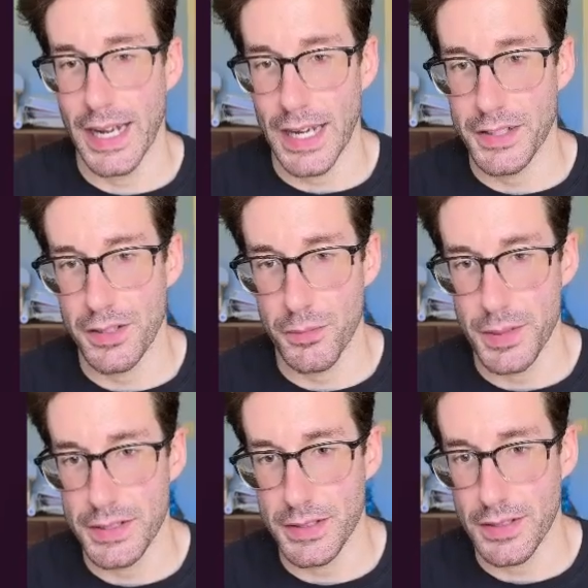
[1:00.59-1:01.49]
I into their
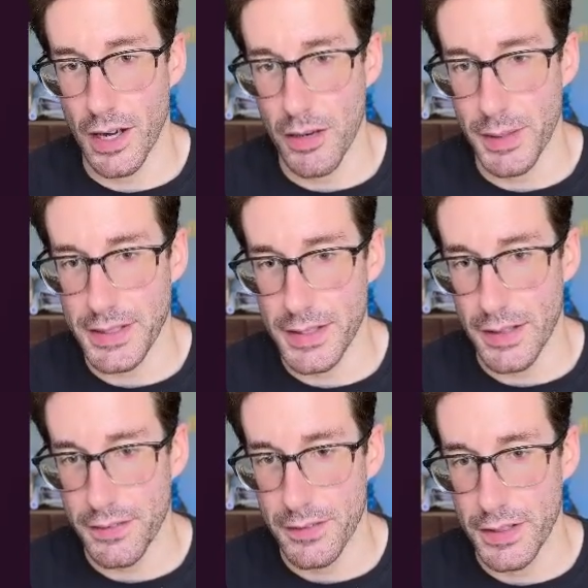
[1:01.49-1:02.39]
business to automate
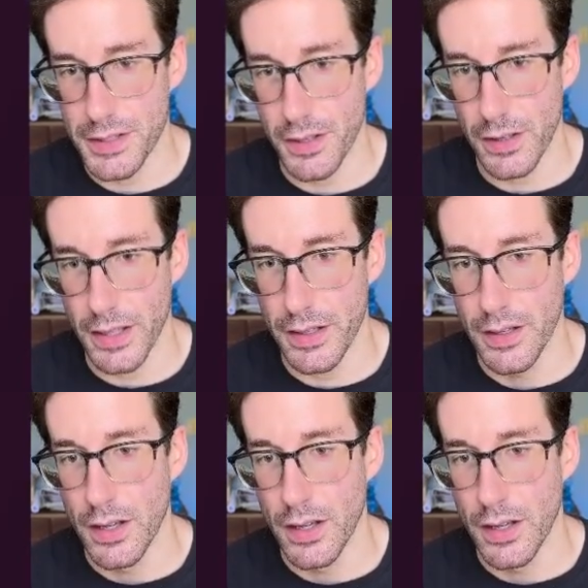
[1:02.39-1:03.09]
stuff internally,